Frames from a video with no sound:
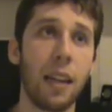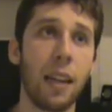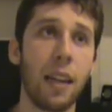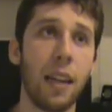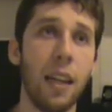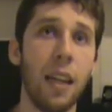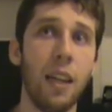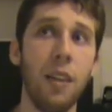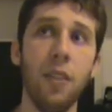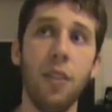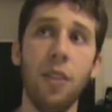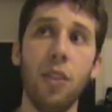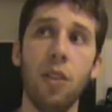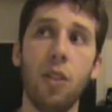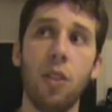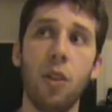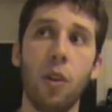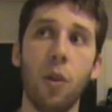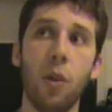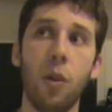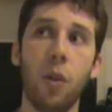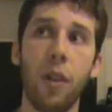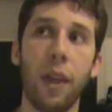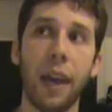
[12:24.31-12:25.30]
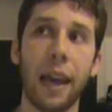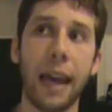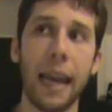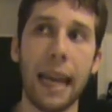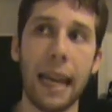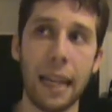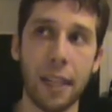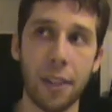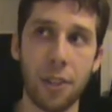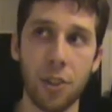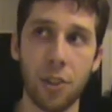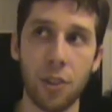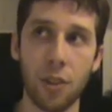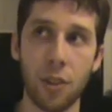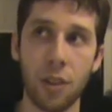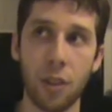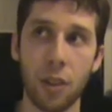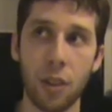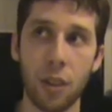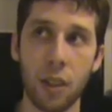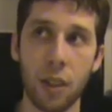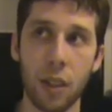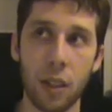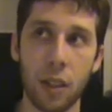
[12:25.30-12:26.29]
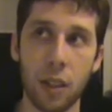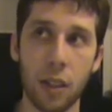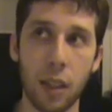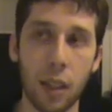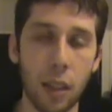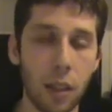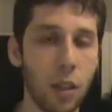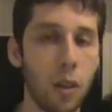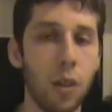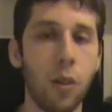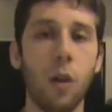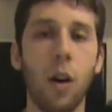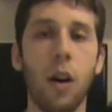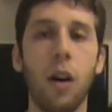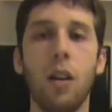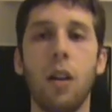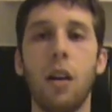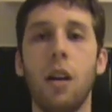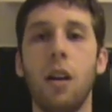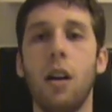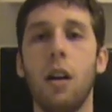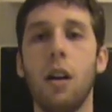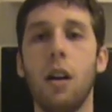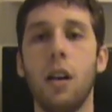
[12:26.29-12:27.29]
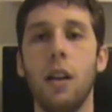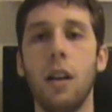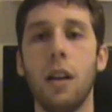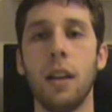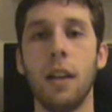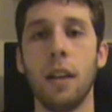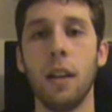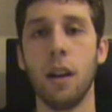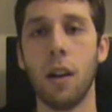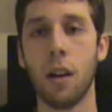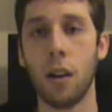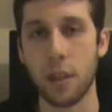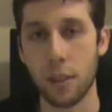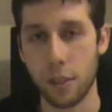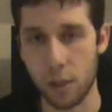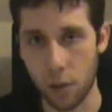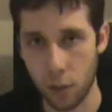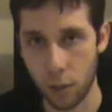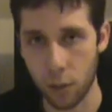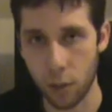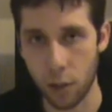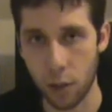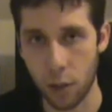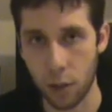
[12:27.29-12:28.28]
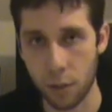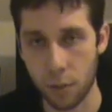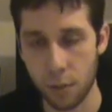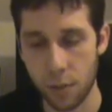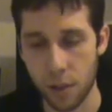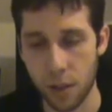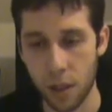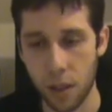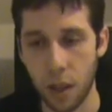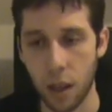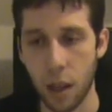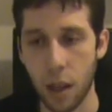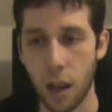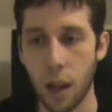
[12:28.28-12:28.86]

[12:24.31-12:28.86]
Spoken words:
even though the Edge didn't go out on his own terms,